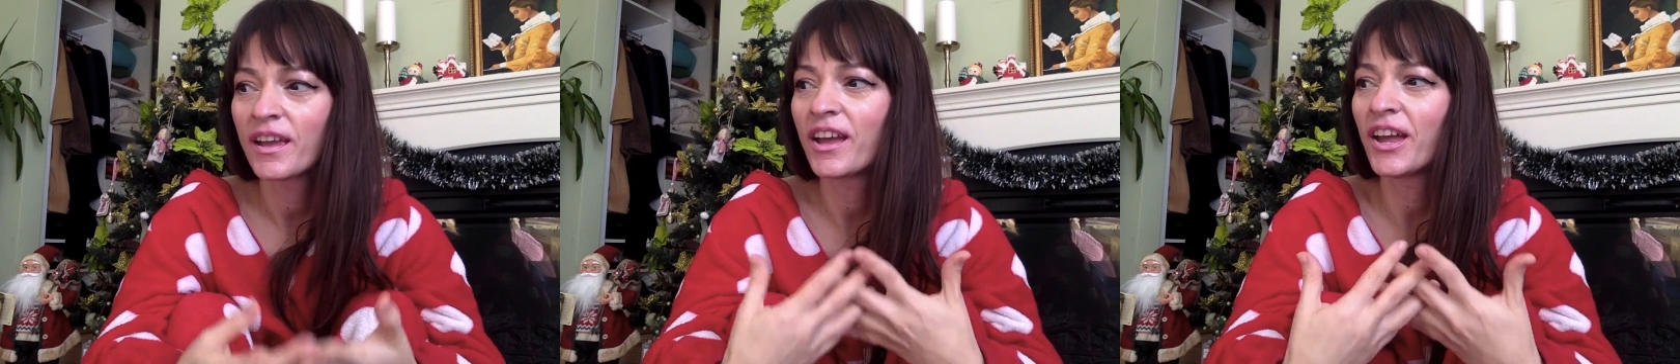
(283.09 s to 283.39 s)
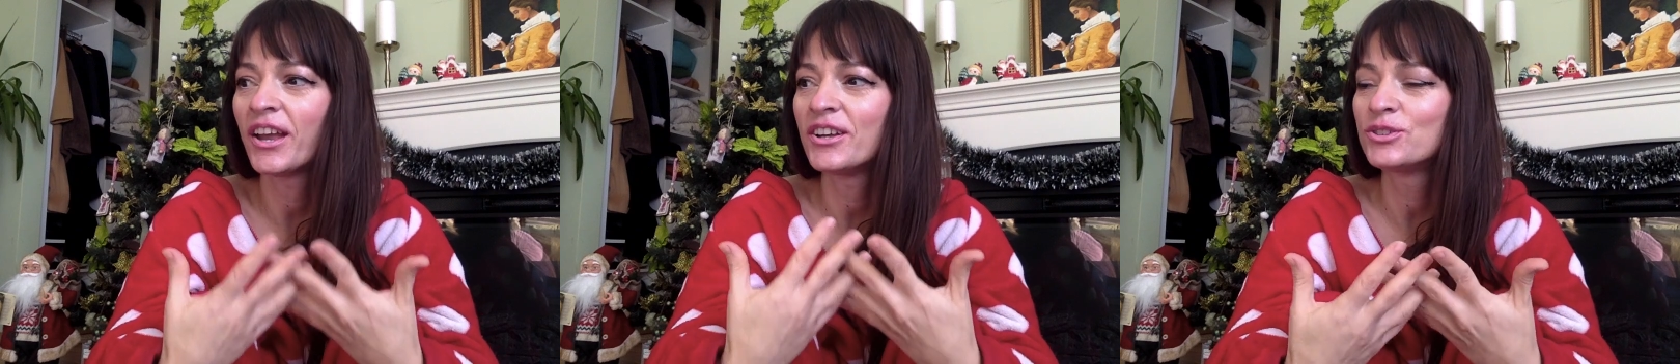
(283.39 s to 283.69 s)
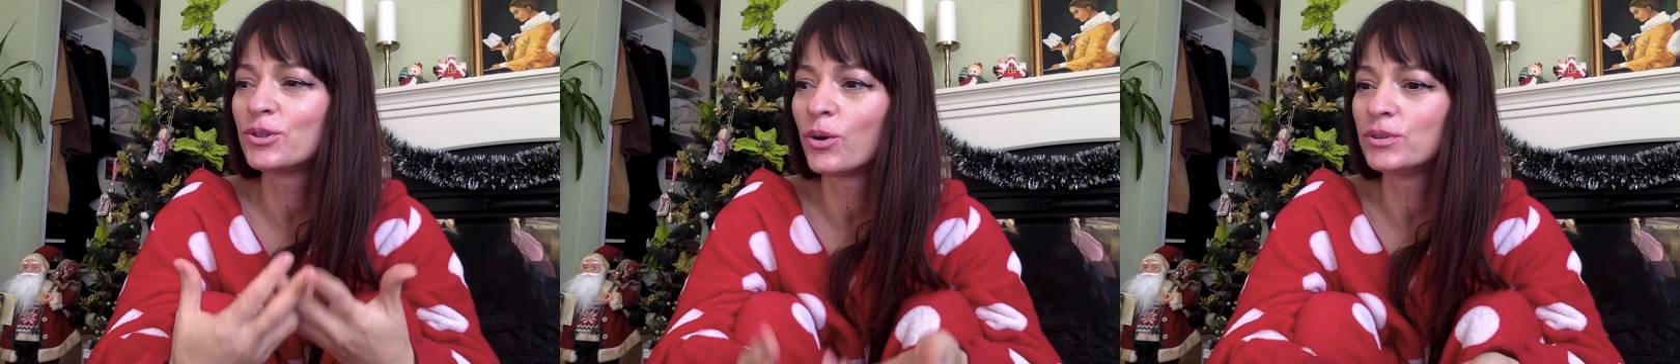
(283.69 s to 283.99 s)
And as
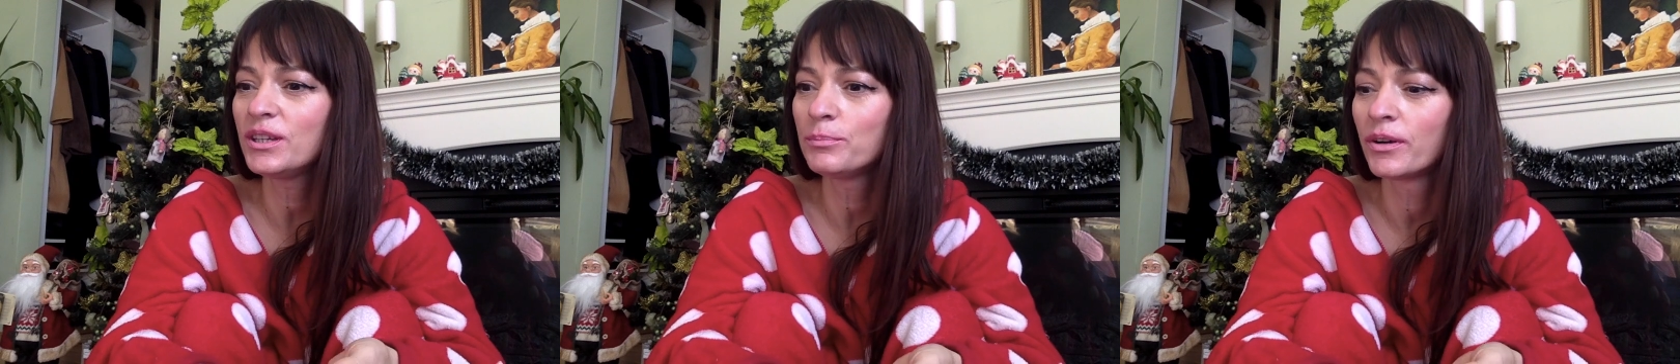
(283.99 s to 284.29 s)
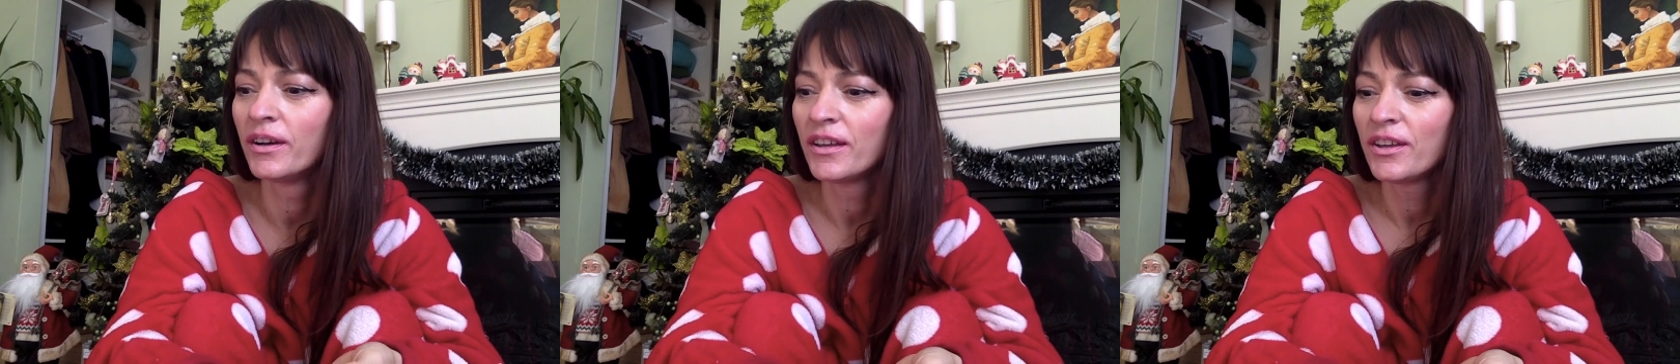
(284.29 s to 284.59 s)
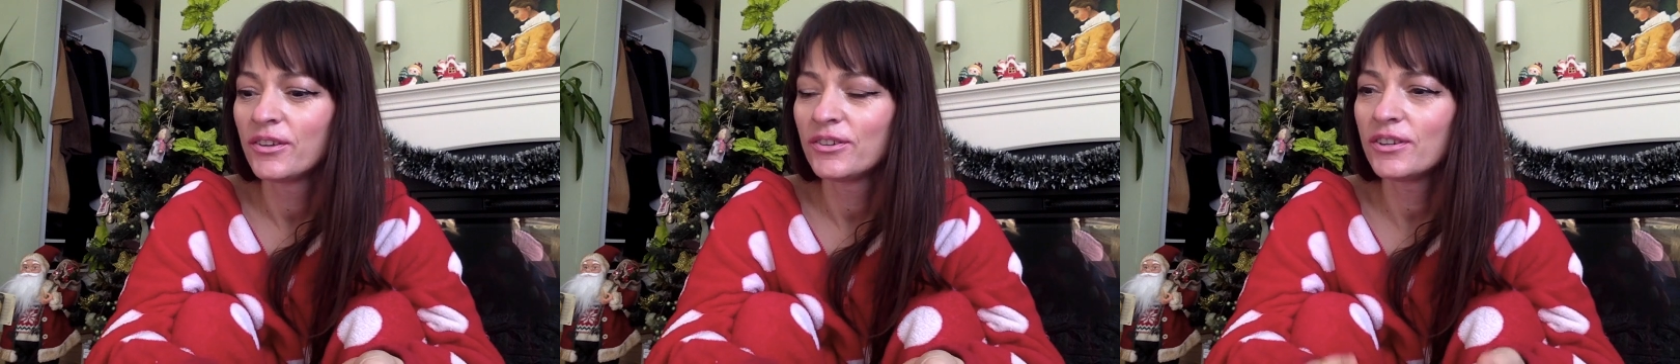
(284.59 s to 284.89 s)
you go deeper,
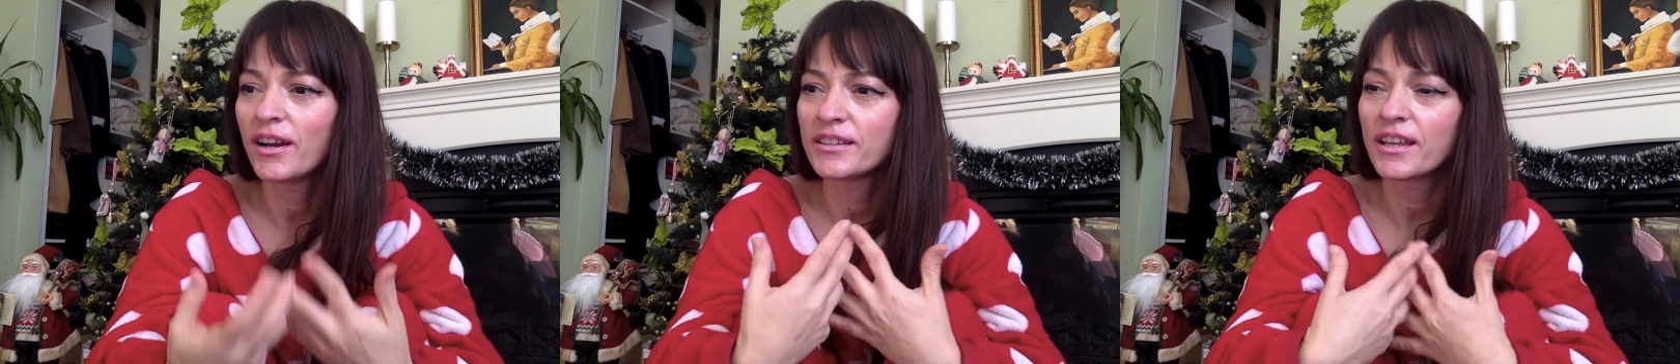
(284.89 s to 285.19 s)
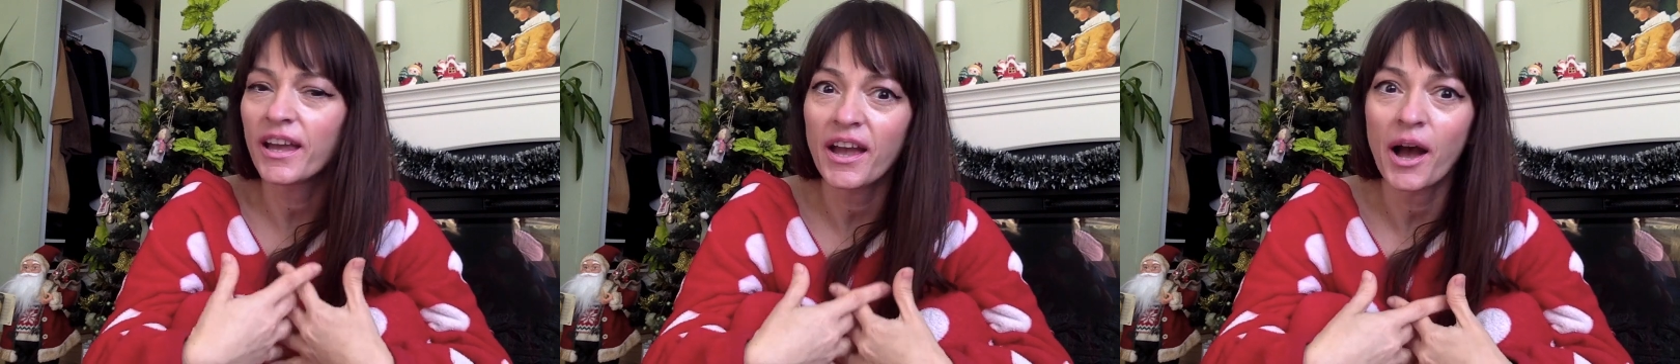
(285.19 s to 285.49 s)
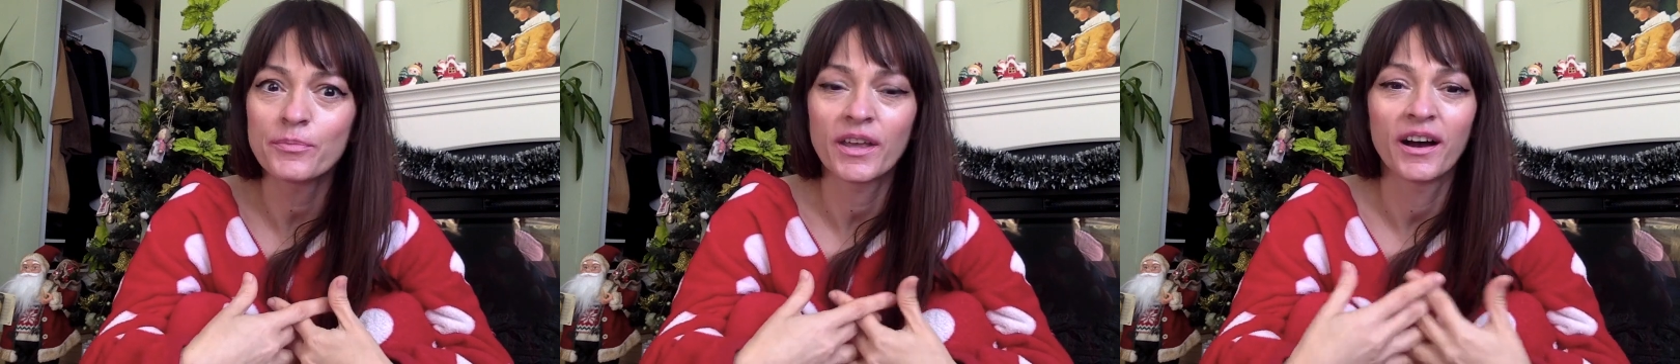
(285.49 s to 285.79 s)
you realize, hey,
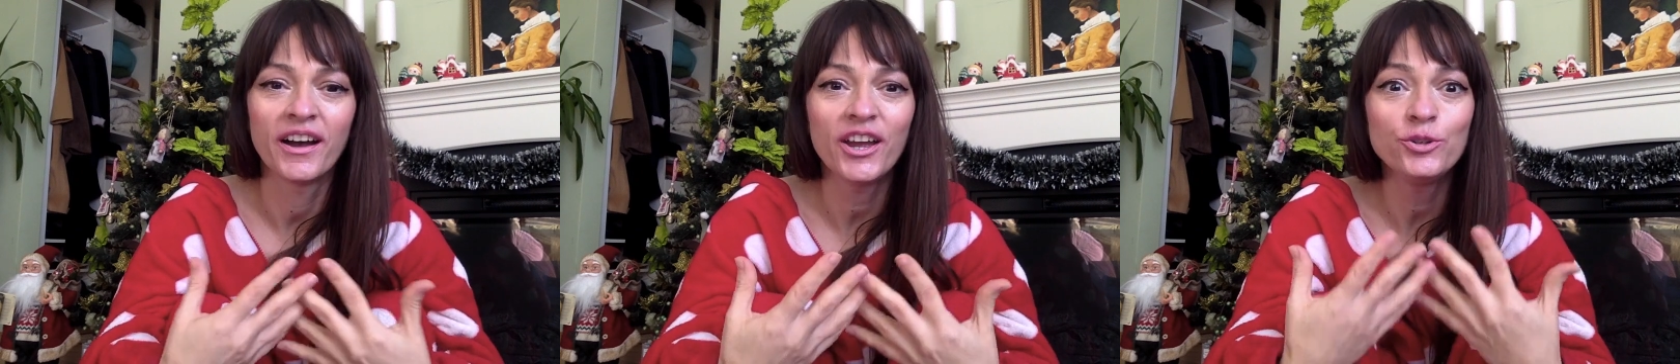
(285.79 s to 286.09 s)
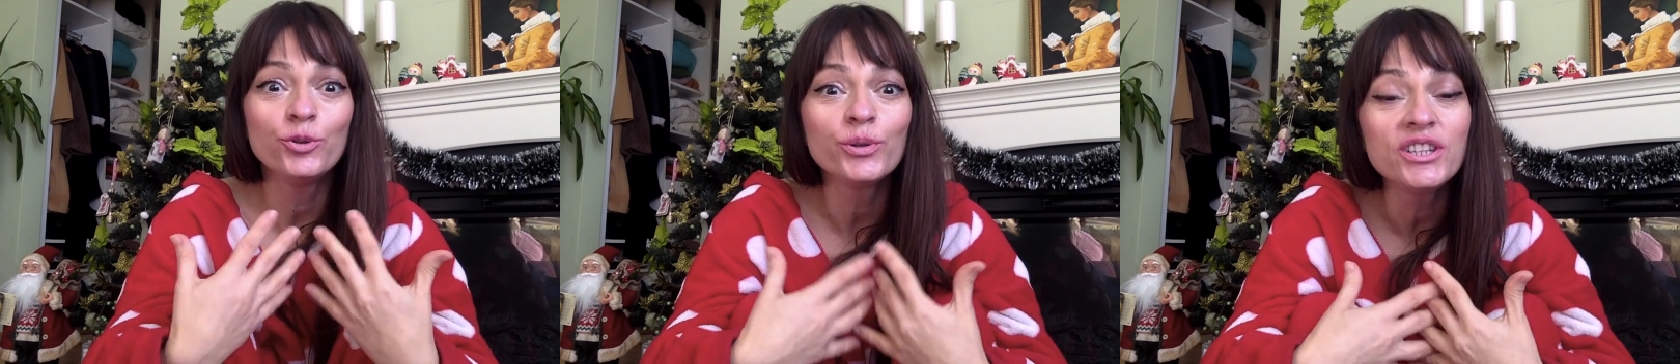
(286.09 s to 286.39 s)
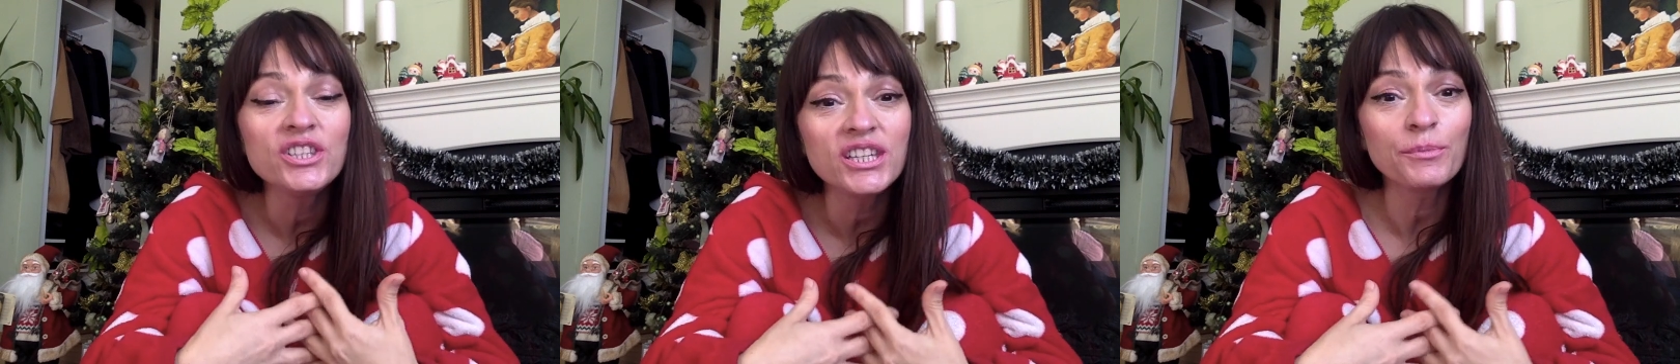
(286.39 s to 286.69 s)
I'm that. And you
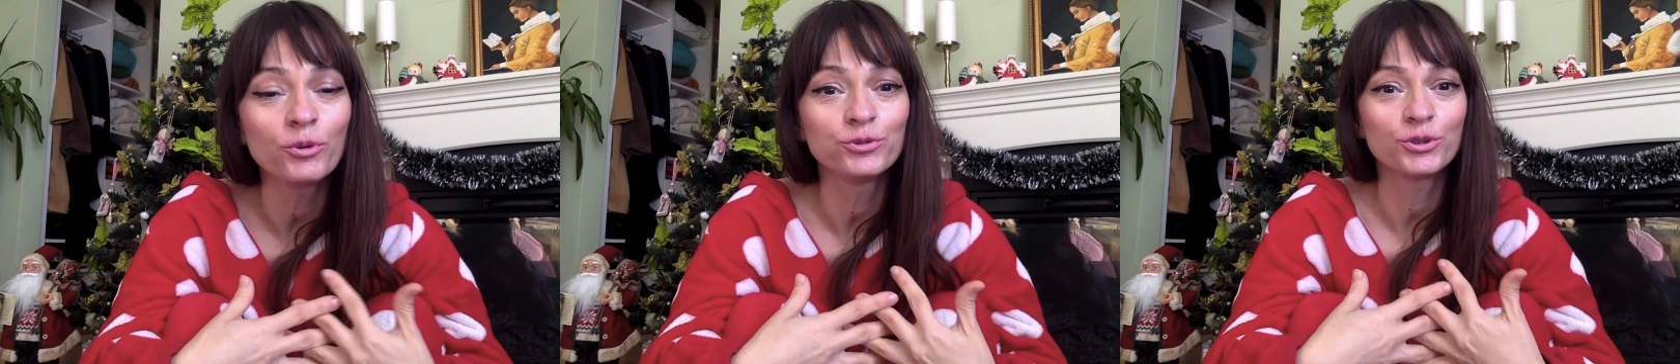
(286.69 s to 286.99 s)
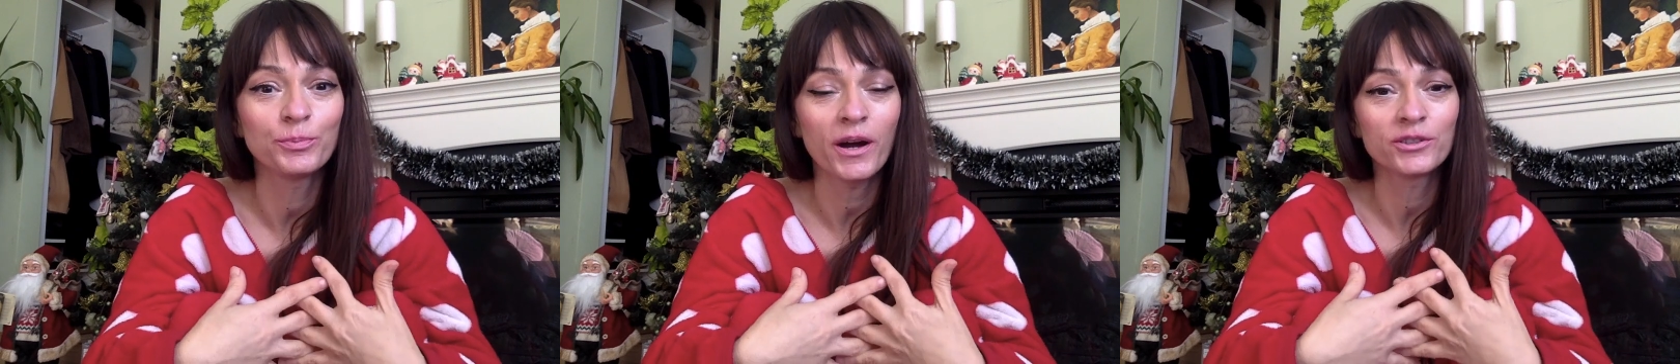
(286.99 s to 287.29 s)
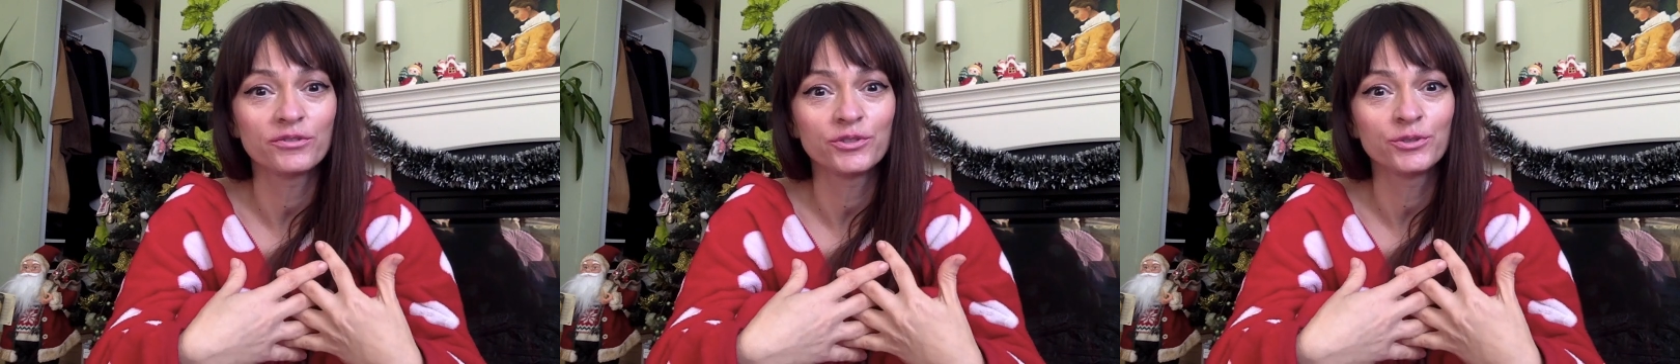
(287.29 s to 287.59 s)
redeem all those
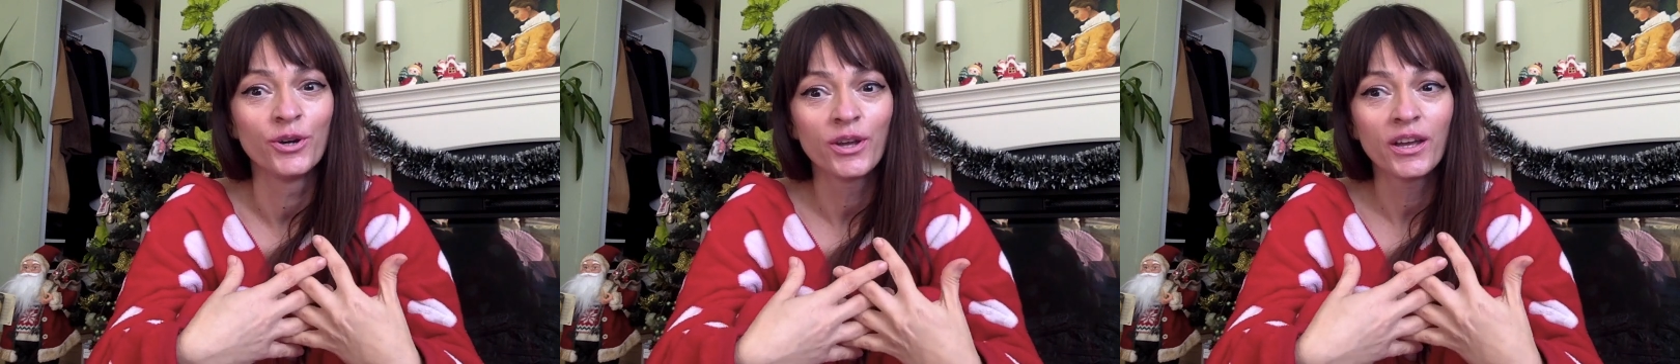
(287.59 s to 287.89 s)
parts of you.